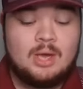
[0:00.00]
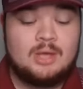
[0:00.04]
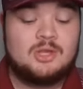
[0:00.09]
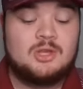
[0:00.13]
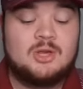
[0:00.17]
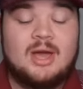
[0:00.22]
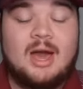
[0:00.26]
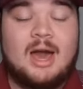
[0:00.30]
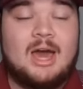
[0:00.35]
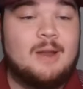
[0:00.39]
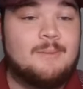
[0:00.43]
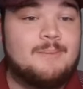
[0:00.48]
You
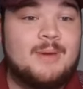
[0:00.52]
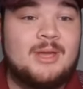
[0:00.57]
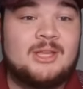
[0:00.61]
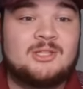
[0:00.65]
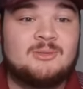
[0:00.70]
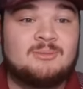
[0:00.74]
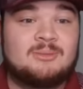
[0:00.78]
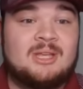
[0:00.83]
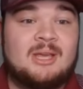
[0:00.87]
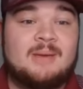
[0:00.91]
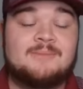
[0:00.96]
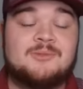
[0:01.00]
got to beat
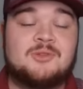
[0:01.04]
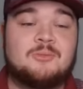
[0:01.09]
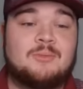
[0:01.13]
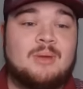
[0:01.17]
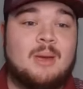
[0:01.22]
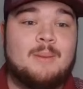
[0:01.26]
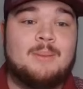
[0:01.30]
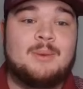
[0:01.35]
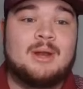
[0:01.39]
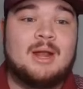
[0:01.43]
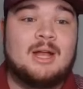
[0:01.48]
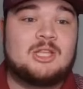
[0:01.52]
some teams you're
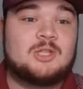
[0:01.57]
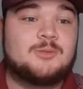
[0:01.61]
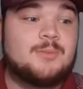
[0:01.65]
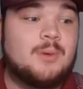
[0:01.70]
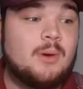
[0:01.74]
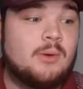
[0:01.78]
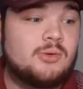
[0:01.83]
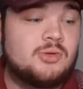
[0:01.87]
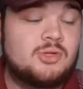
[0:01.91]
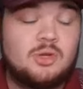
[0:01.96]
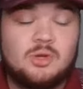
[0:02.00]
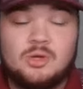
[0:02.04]
maybe not
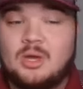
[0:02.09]
supposed to.